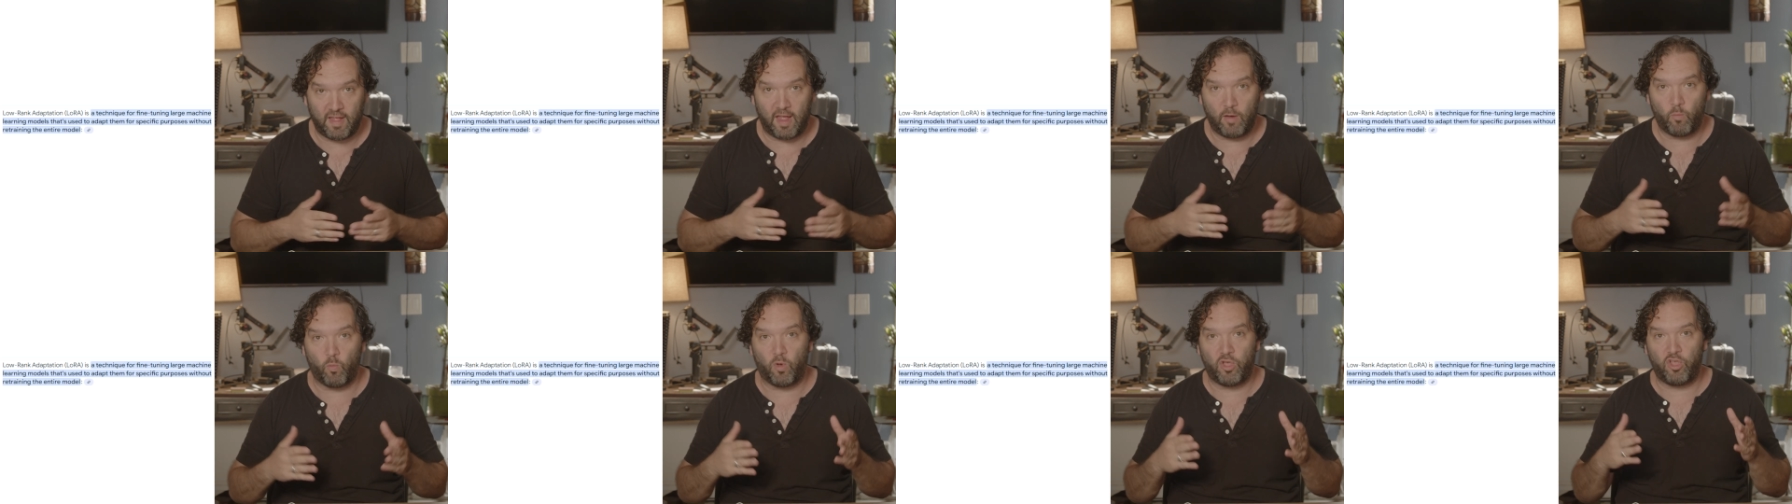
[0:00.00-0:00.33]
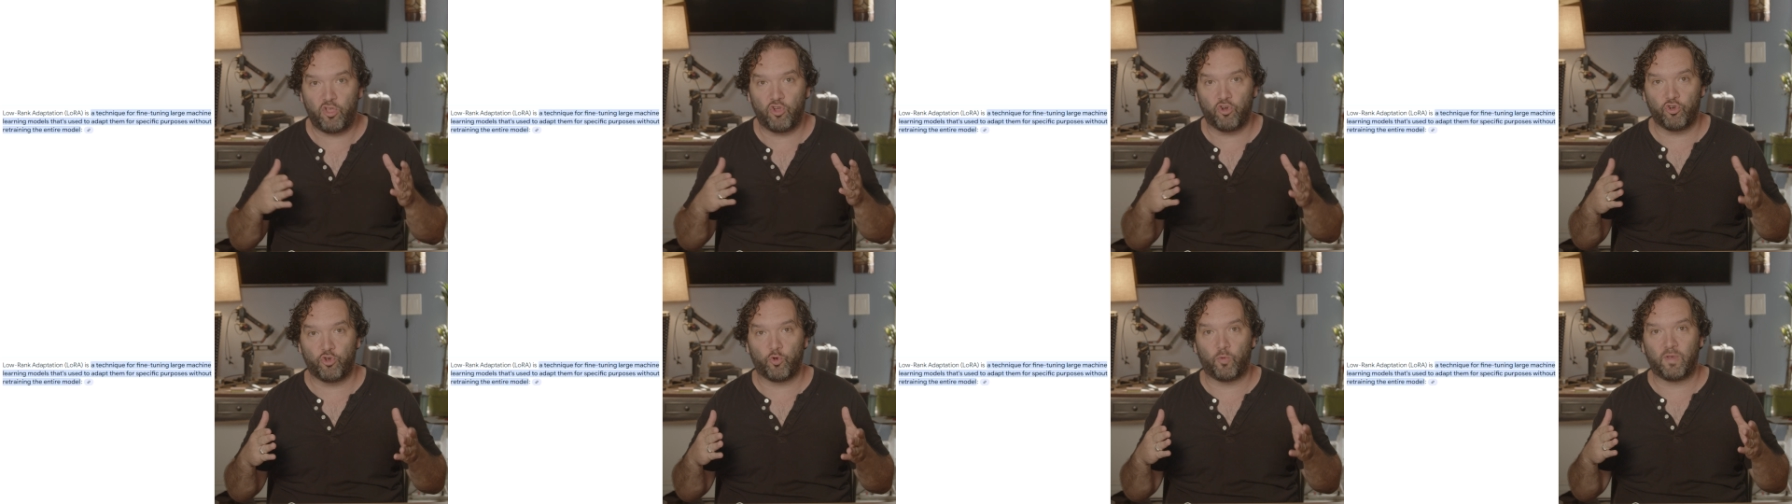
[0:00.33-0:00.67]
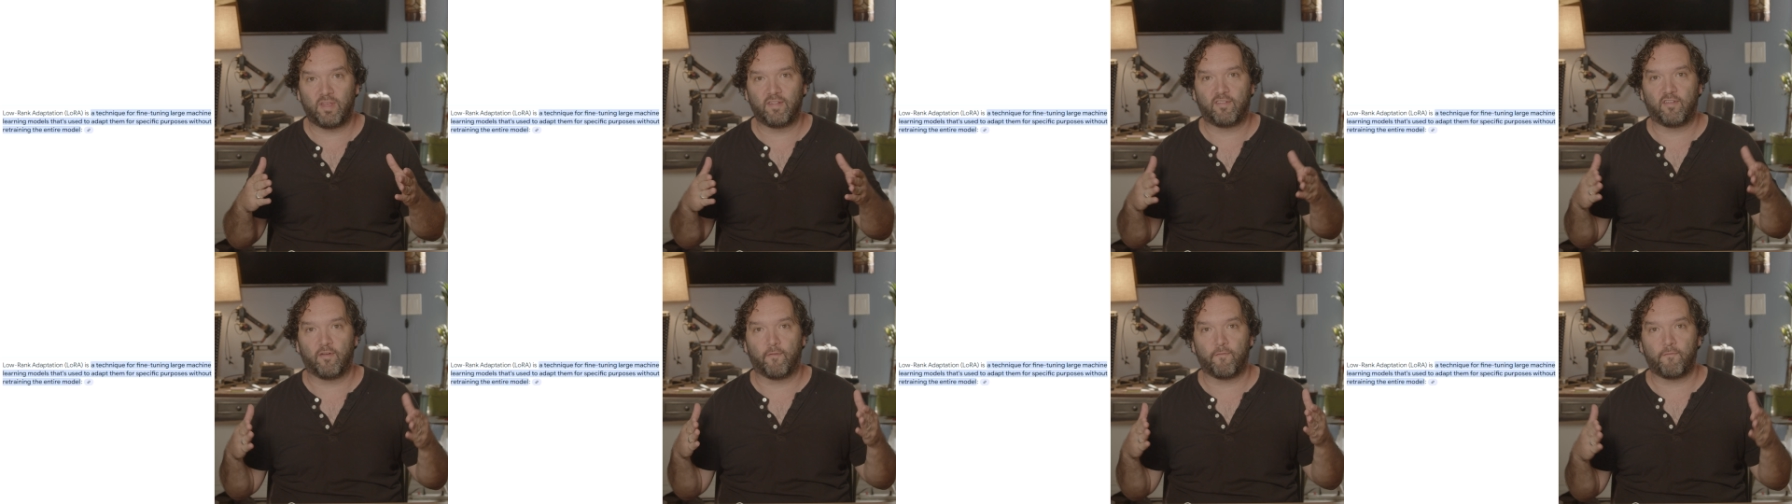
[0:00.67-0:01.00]
and what you're
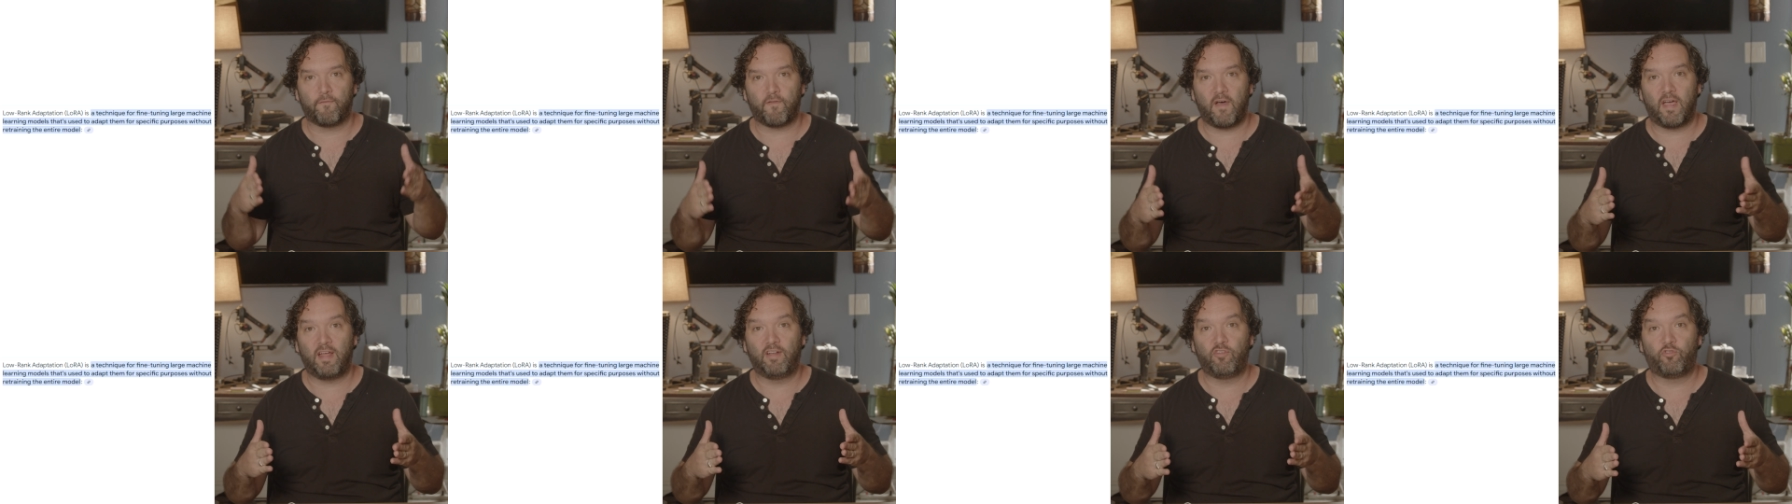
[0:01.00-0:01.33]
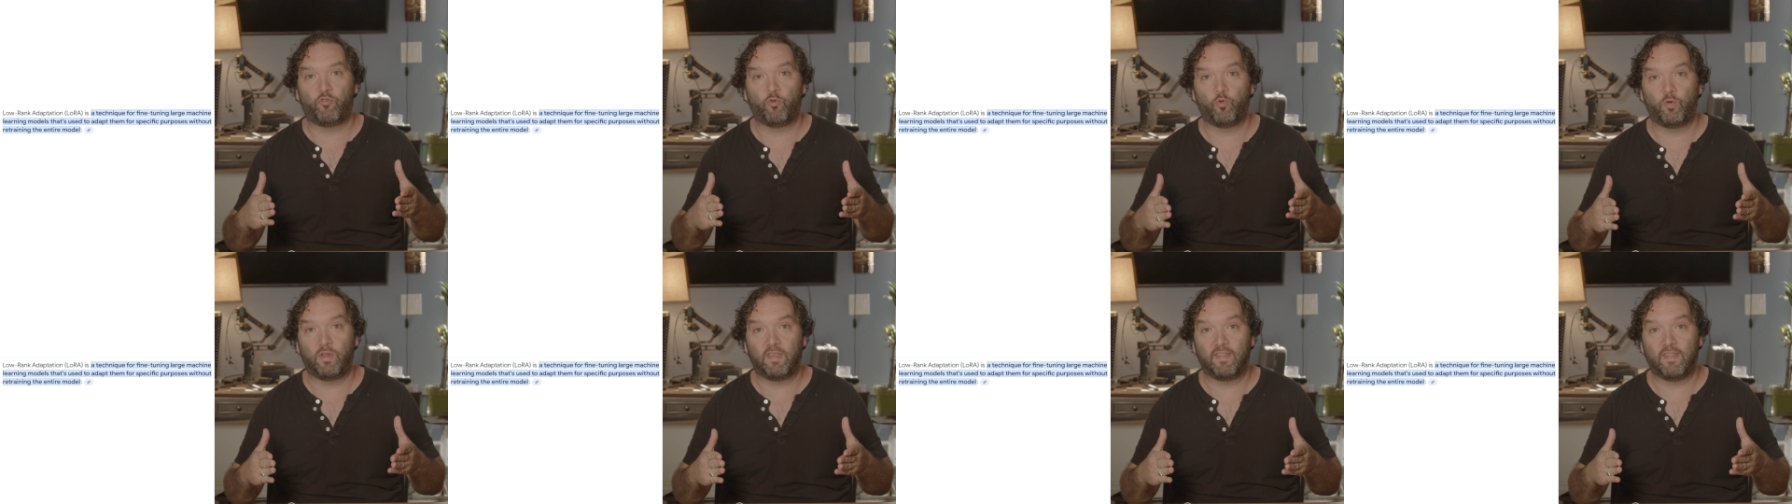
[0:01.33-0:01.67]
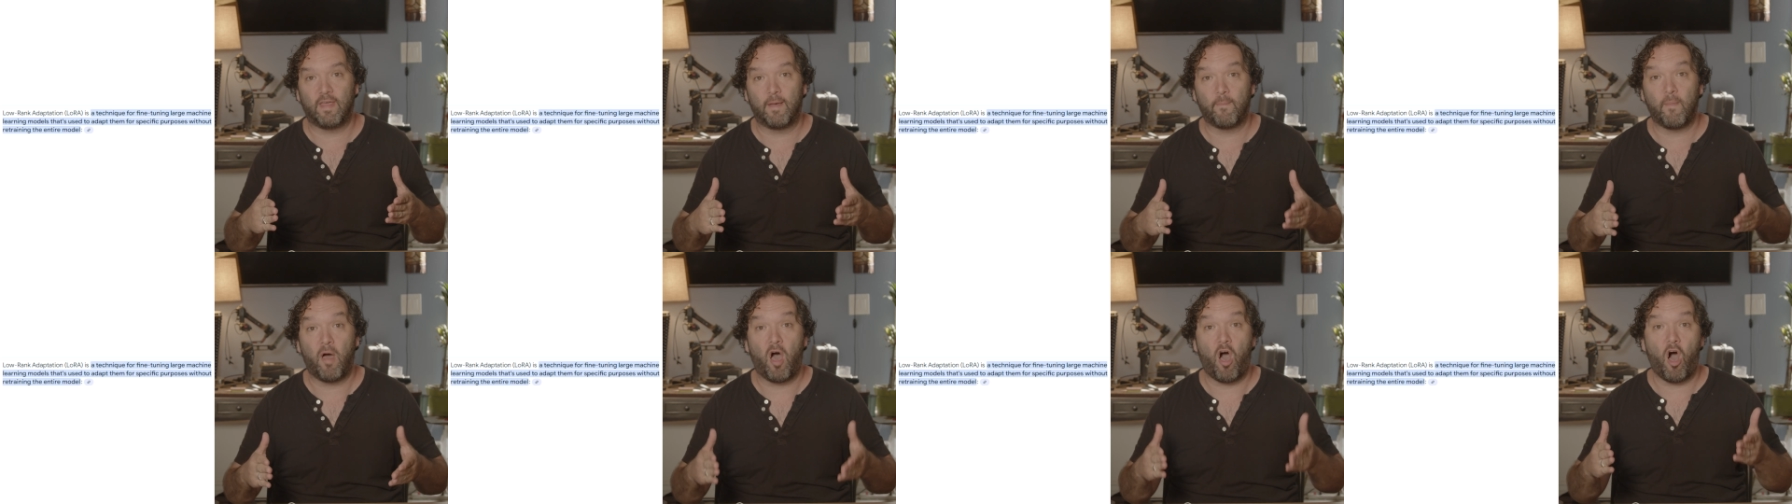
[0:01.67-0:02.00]
doing is you're fine tuning
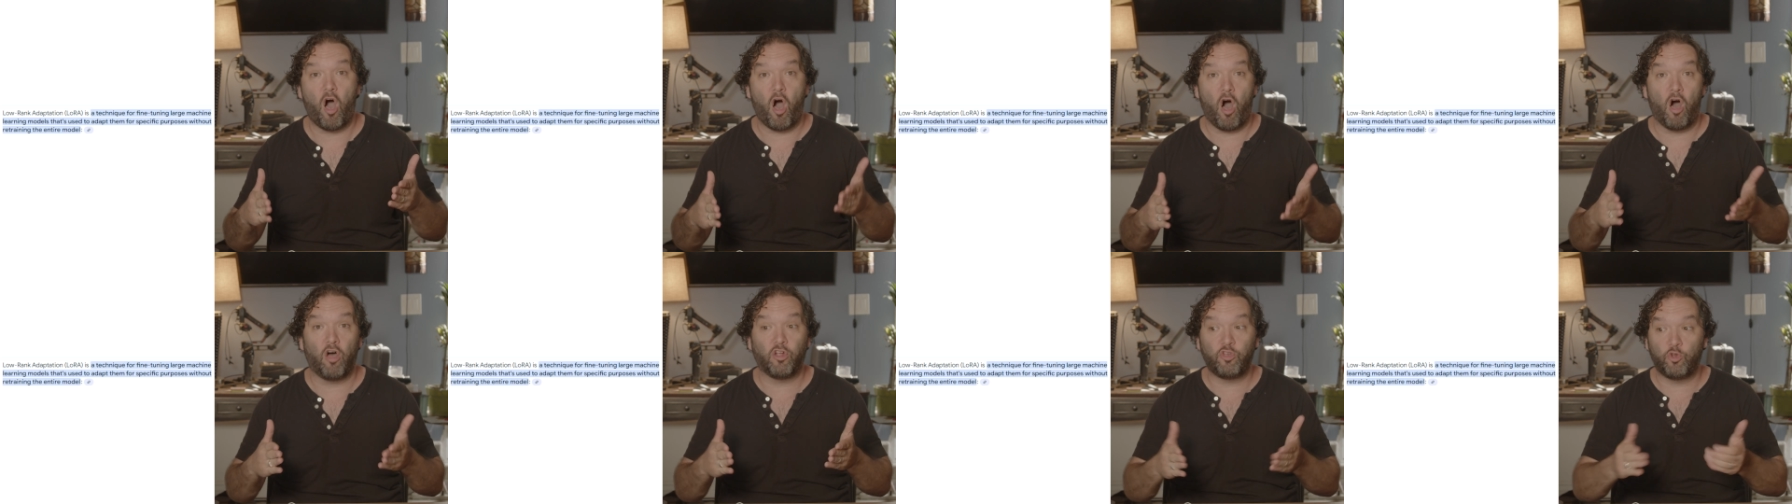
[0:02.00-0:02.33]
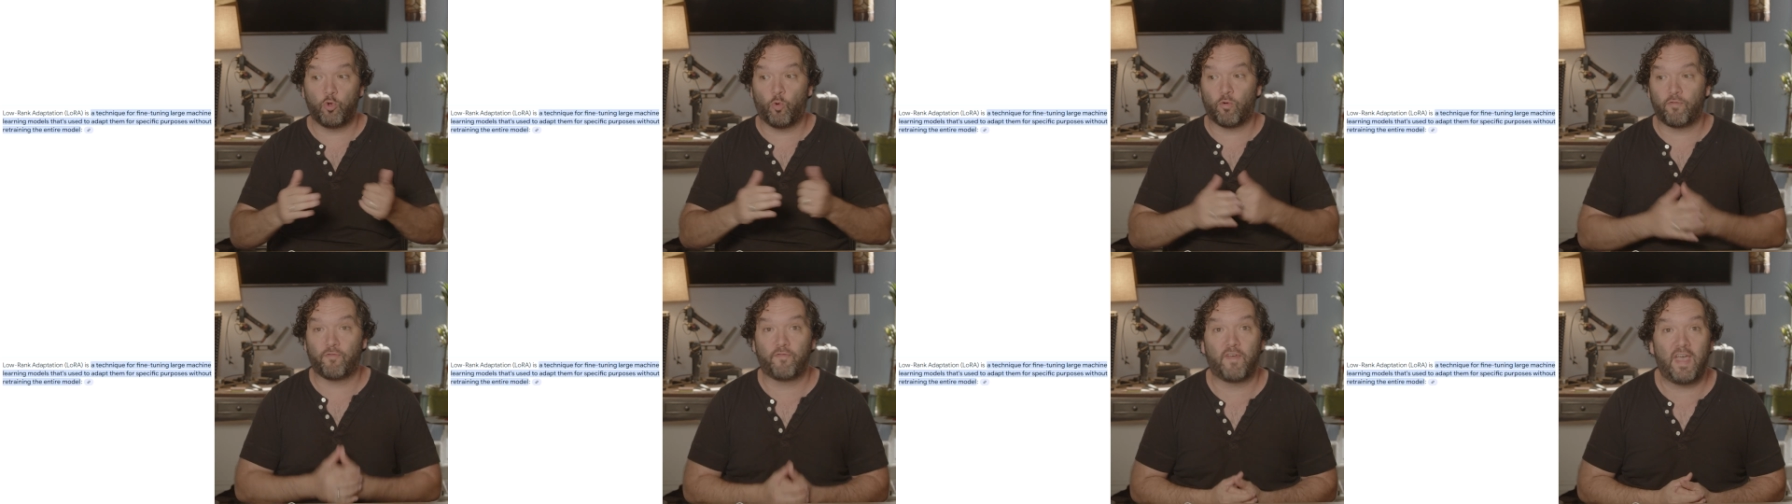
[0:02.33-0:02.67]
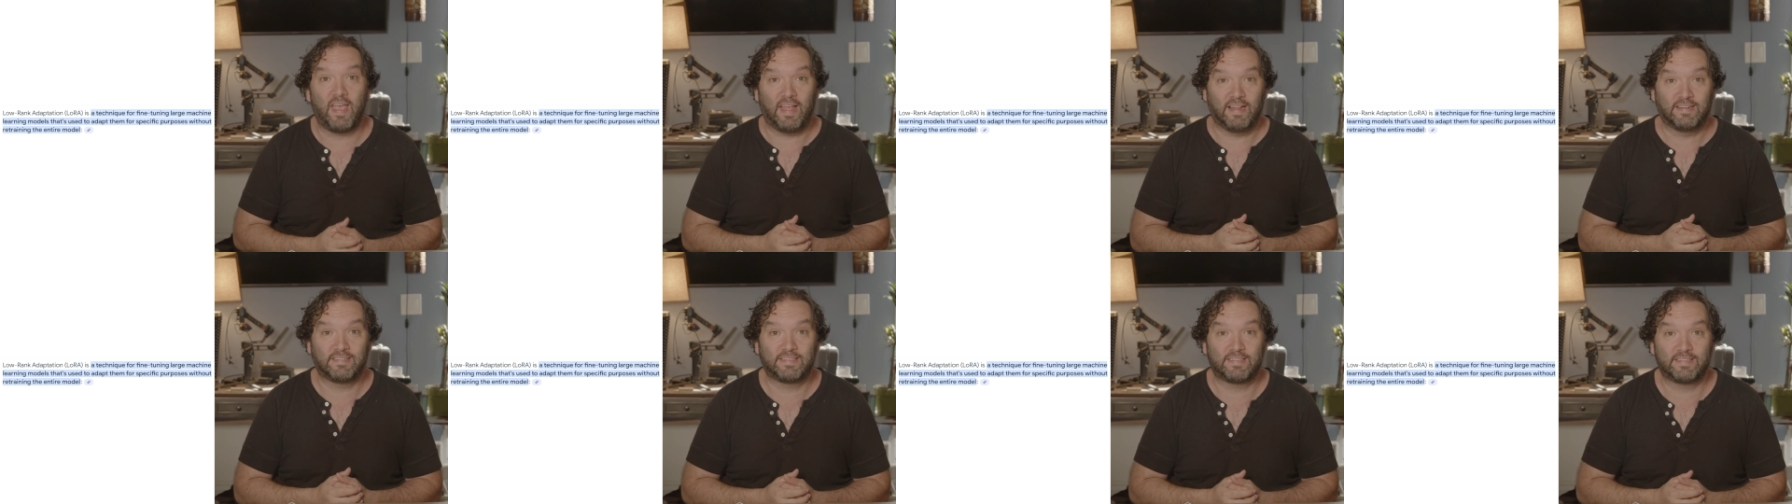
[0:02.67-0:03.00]
them on your
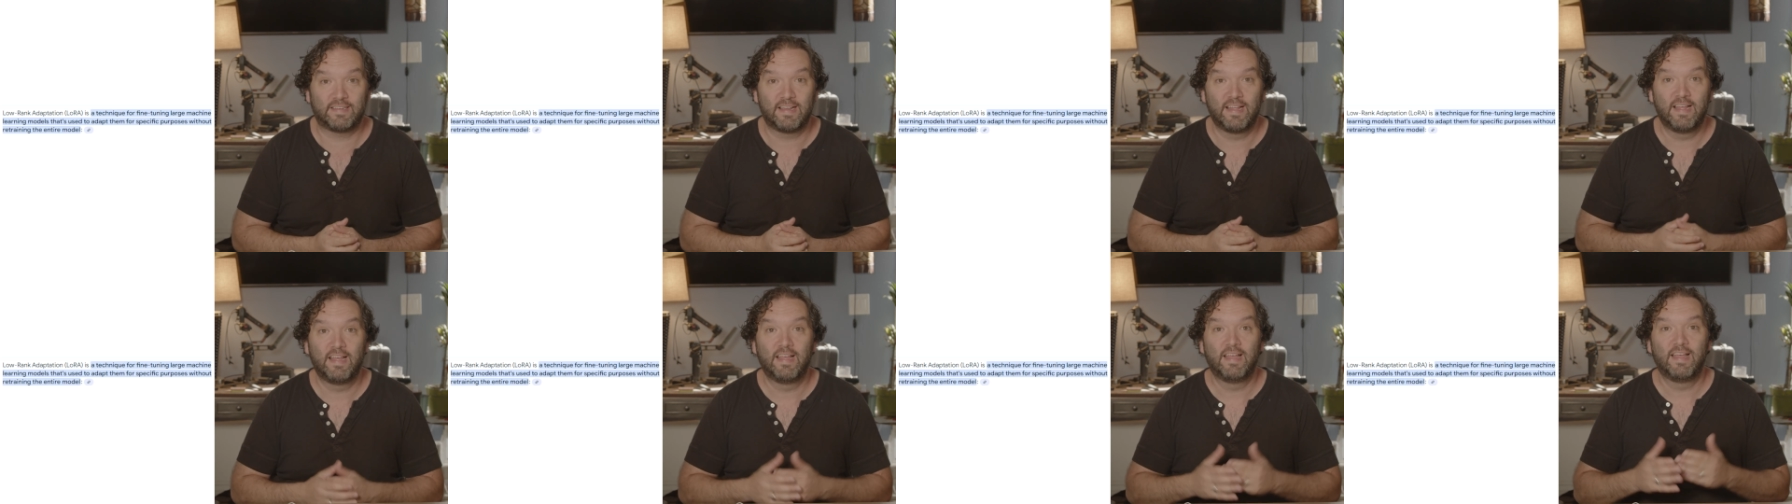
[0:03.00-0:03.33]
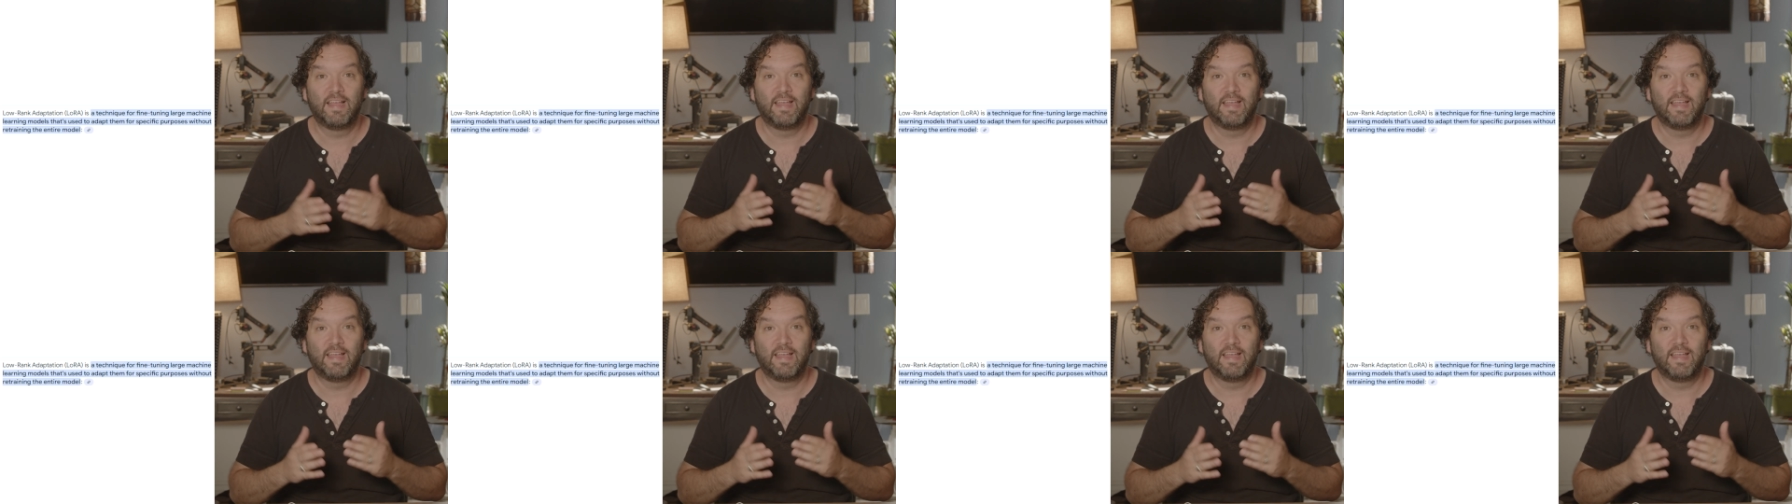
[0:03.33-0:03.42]
face.